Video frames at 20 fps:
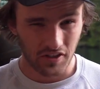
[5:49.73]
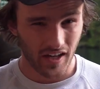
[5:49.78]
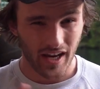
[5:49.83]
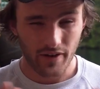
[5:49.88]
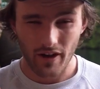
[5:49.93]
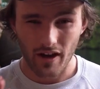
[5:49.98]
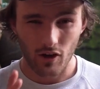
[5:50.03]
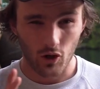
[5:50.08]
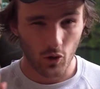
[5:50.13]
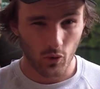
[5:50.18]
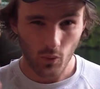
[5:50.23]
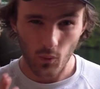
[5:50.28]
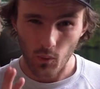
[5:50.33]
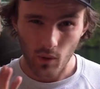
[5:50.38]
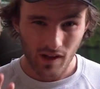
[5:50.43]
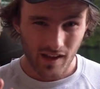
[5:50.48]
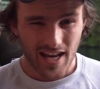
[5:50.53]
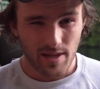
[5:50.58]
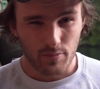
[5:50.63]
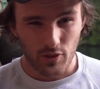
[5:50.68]
I, I don't know
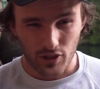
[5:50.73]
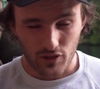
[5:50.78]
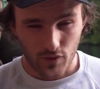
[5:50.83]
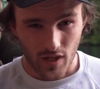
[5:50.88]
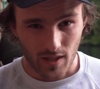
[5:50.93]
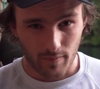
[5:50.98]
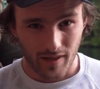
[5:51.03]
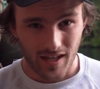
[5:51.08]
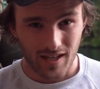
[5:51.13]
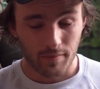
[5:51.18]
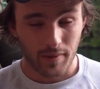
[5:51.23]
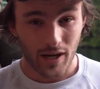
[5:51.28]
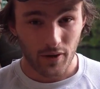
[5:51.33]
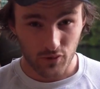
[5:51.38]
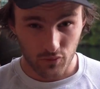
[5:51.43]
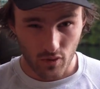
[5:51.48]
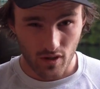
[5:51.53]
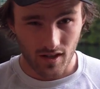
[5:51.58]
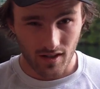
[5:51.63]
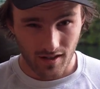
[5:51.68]
any books you recommend, but I
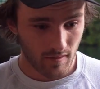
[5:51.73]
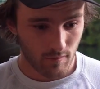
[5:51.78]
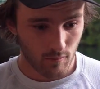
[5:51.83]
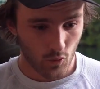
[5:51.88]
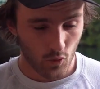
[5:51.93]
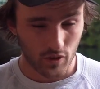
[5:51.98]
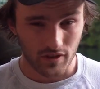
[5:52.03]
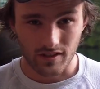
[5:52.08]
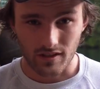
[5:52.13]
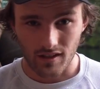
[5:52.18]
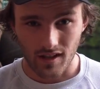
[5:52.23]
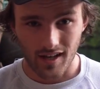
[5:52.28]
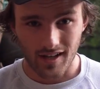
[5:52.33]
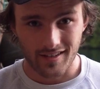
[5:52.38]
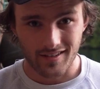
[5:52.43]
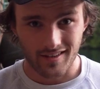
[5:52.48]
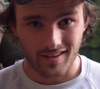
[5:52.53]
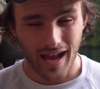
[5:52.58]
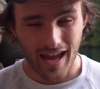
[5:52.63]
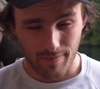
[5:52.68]
was reading Morris
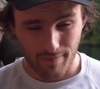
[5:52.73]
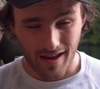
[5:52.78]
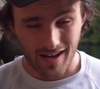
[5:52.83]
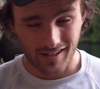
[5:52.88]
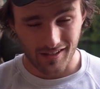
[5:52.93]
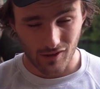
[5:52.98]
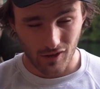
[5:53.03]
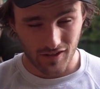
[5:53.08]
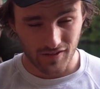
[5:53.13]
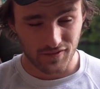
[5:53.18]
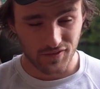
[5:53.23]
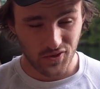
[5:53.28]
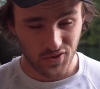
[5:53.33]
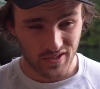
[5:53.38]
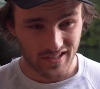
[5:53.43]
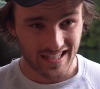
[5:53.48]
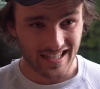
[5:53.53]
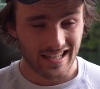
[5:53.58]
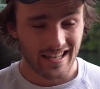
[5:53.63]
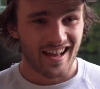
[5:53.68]
Kline's Mathematics Lost of Certainty.